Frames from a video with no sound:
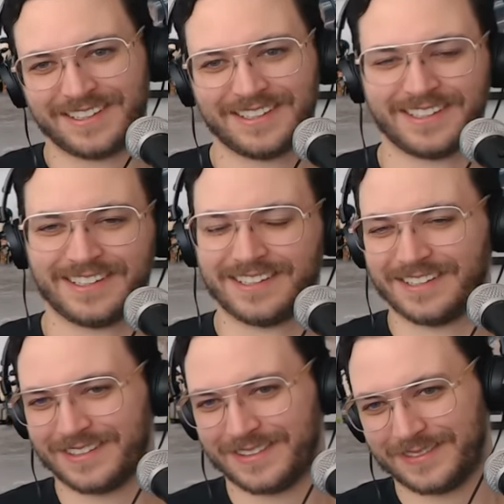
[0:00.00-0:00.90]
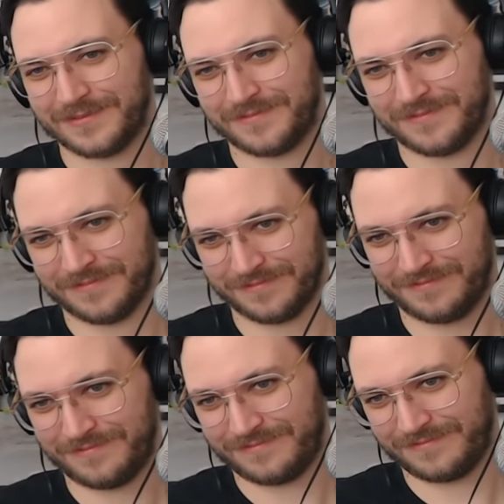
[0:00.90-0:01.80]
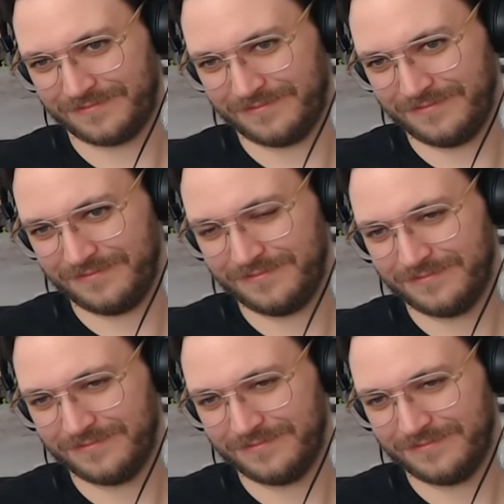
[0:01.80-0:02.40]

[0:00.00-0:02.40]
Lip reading: [no speech]